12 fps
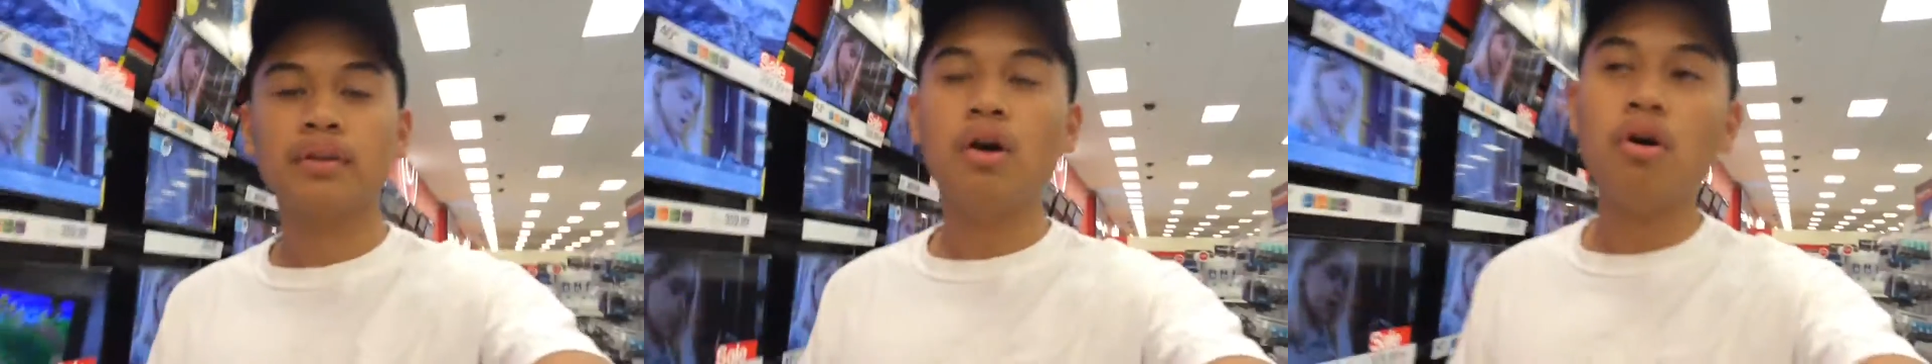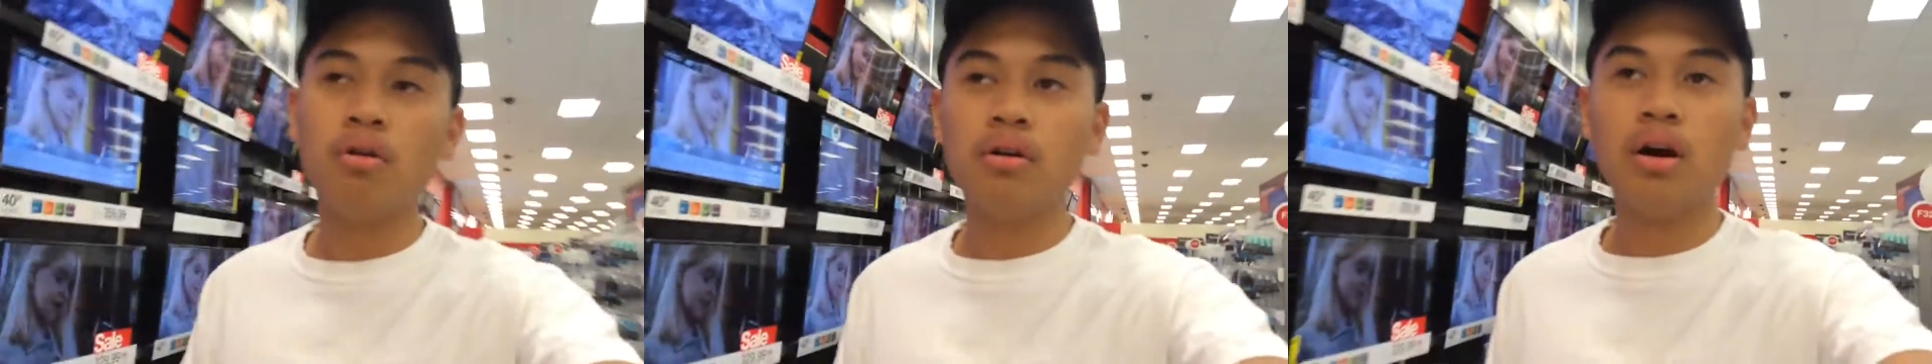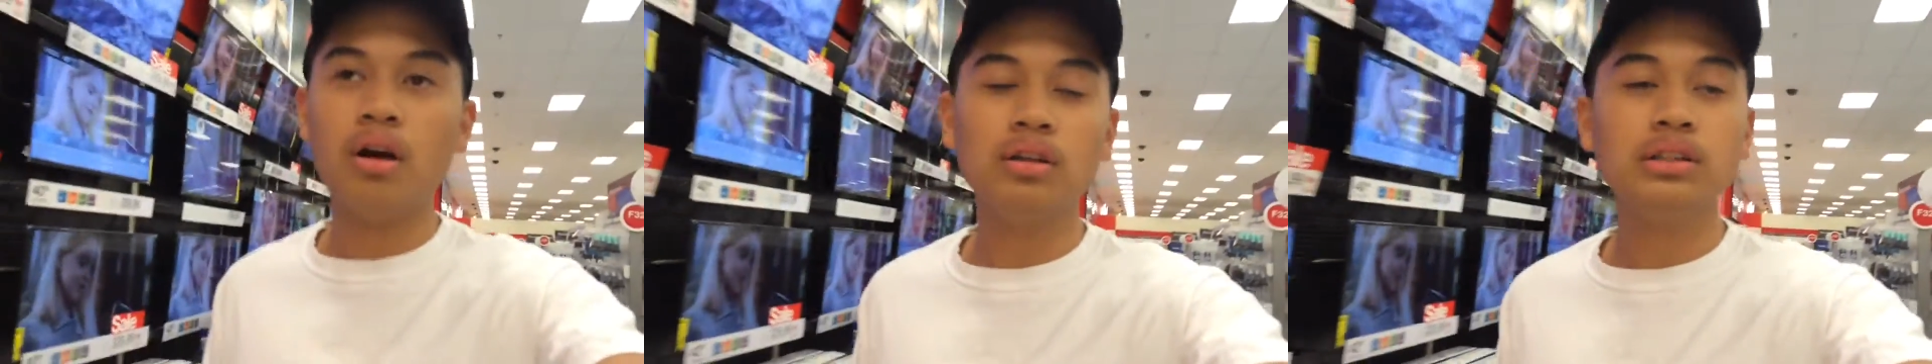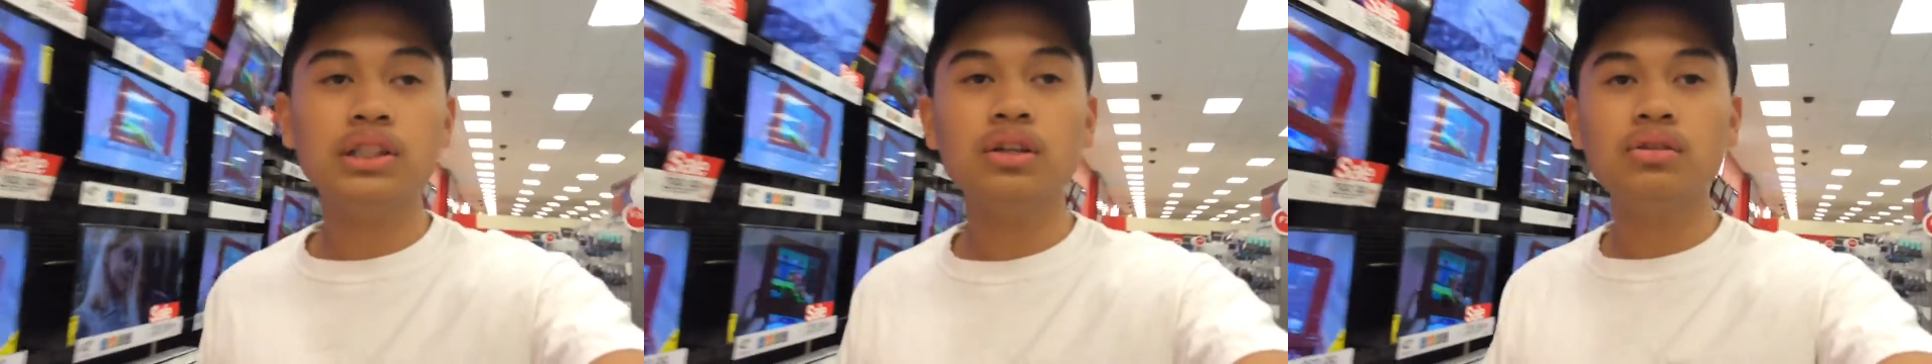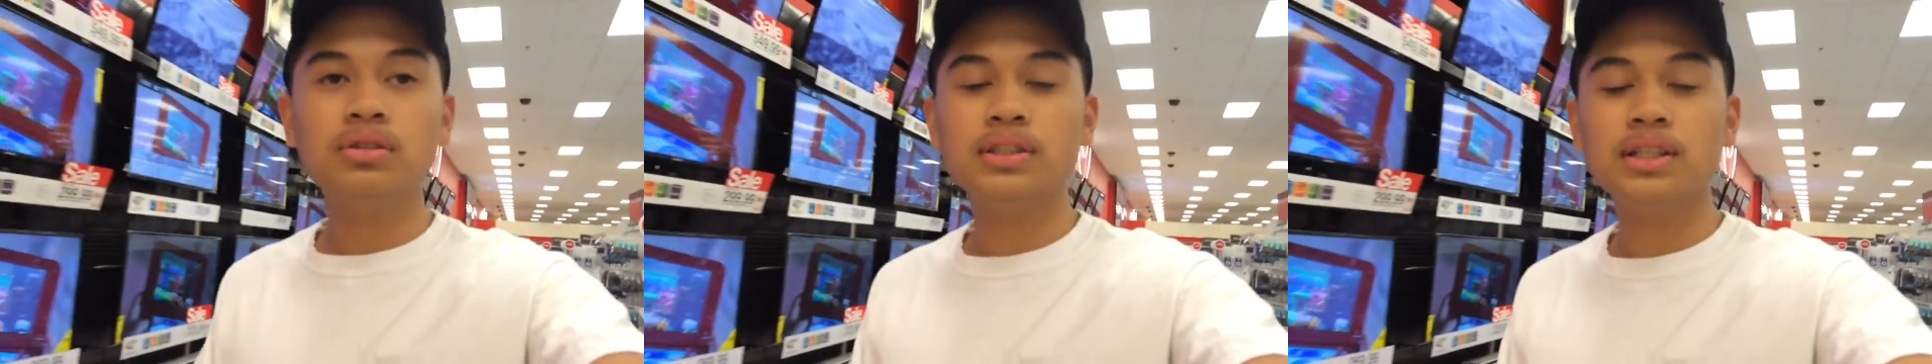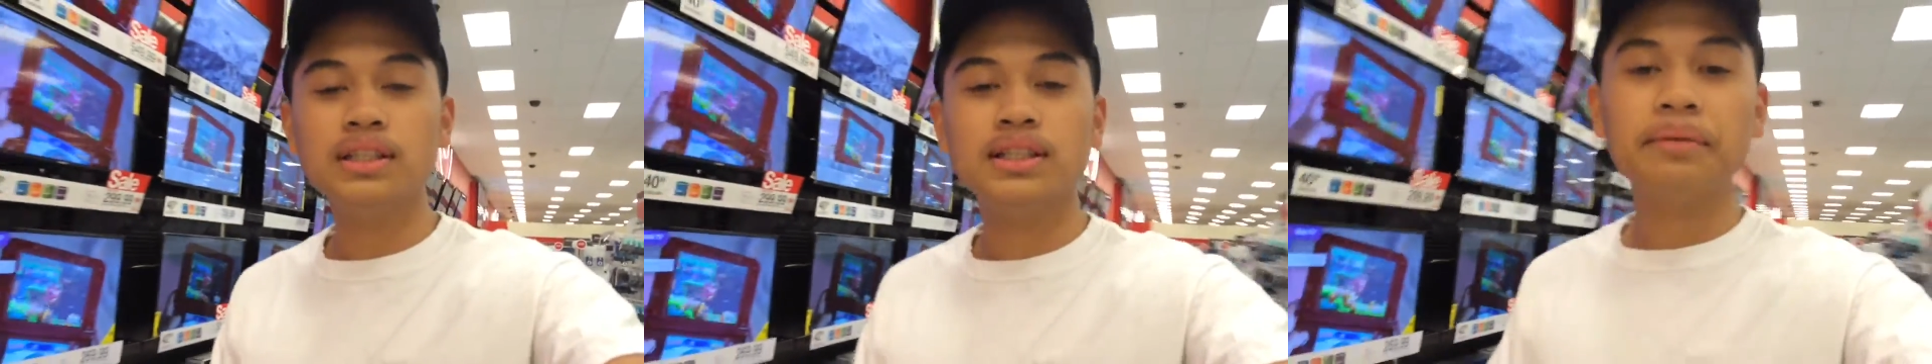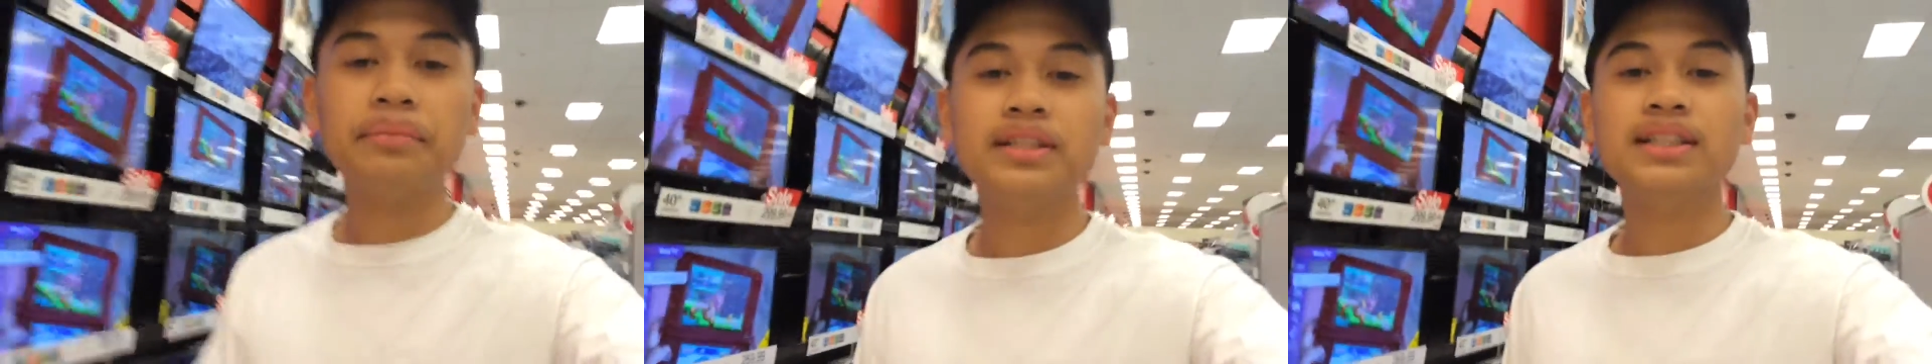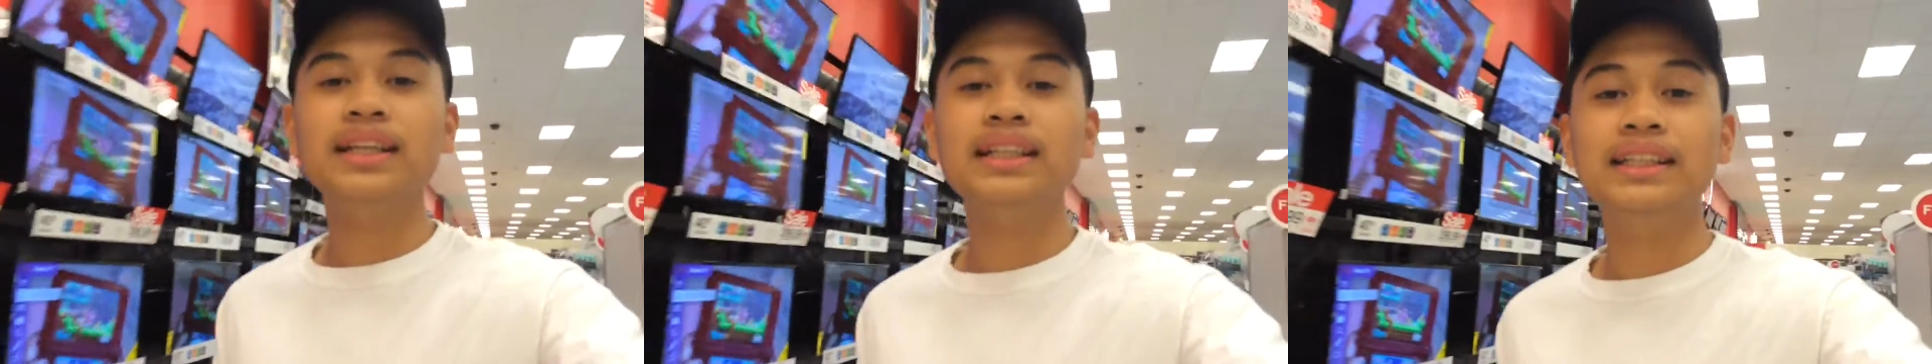Oh, also, since I'm
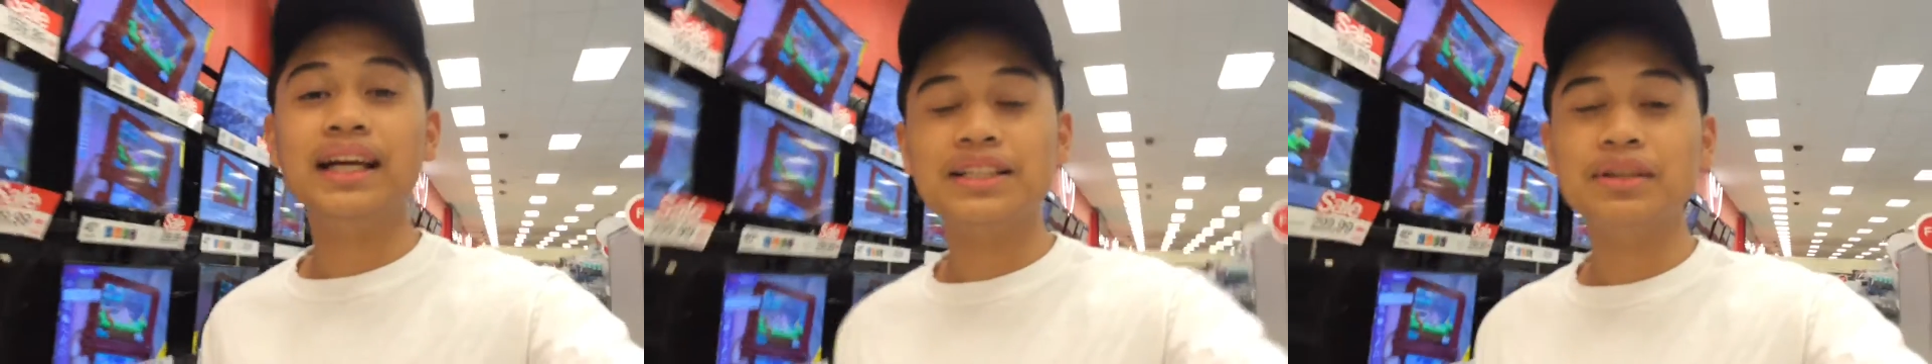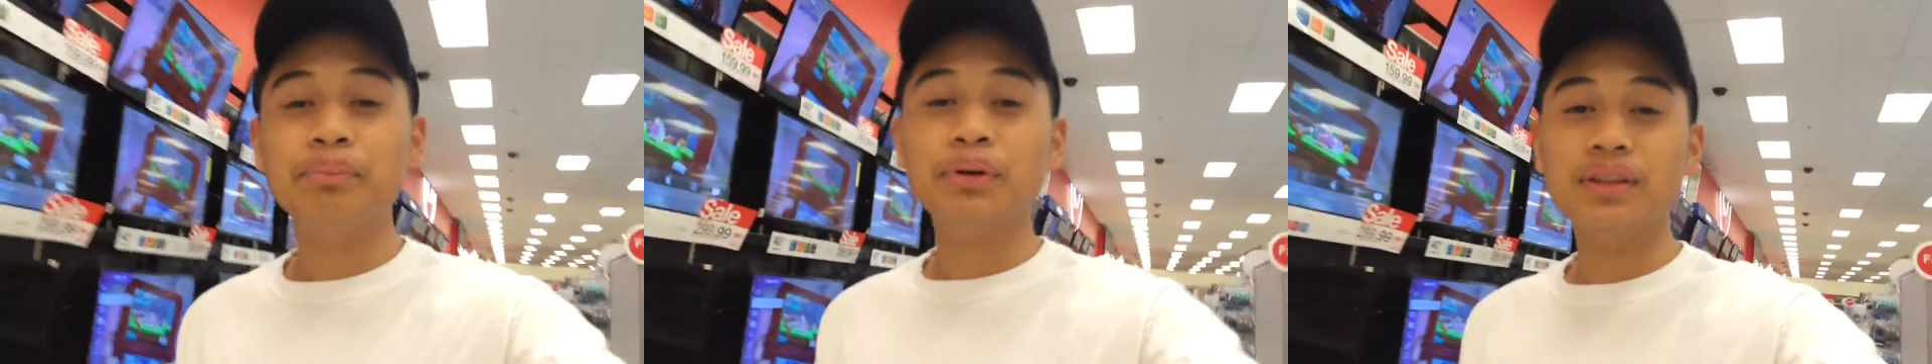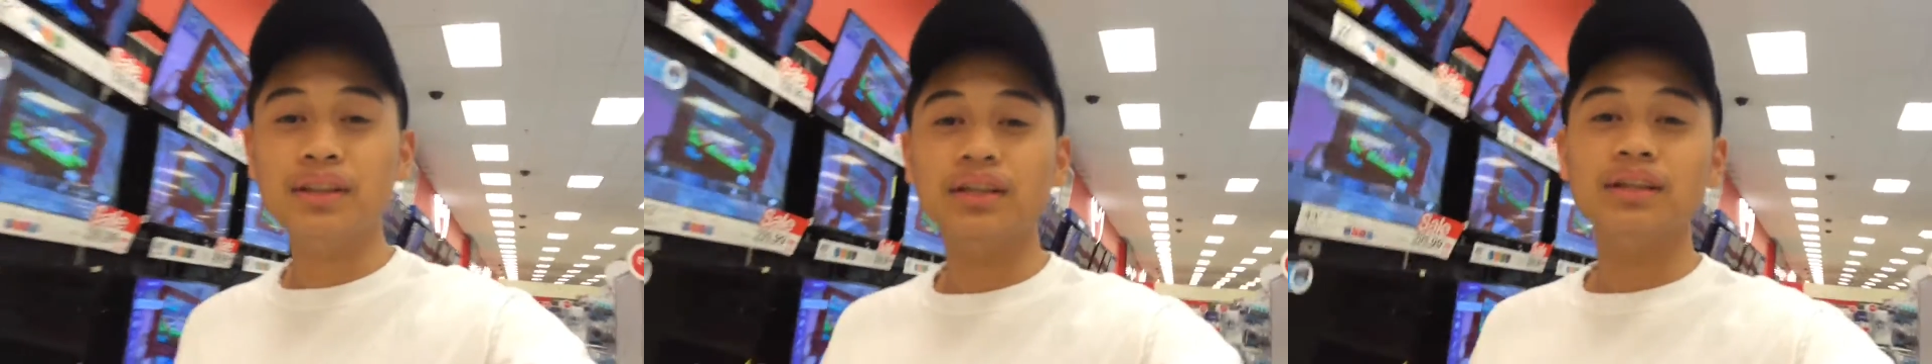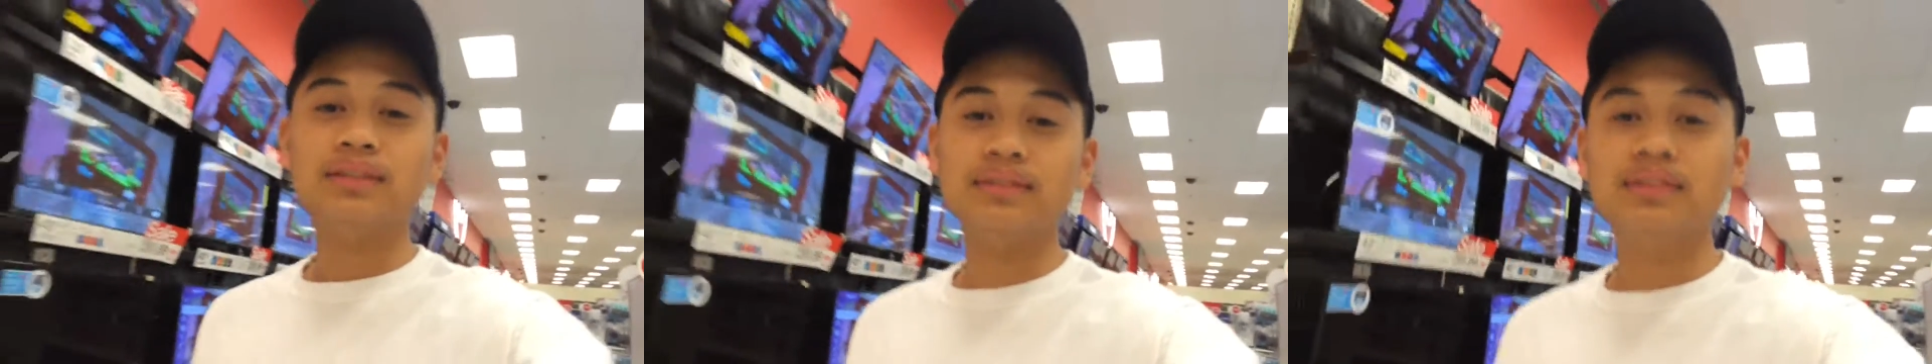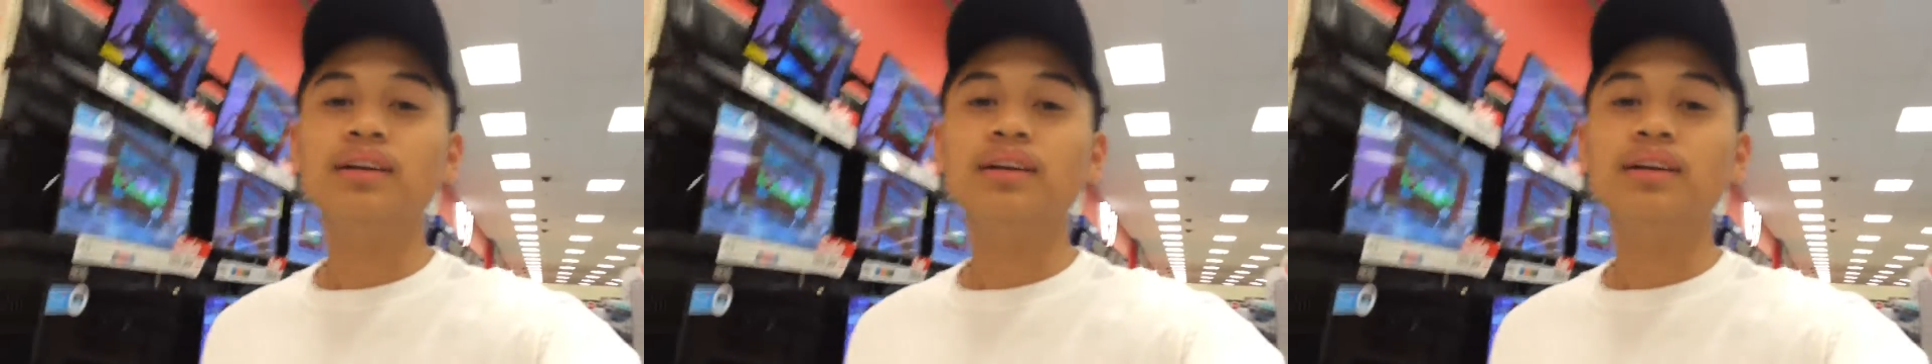deciding not to put the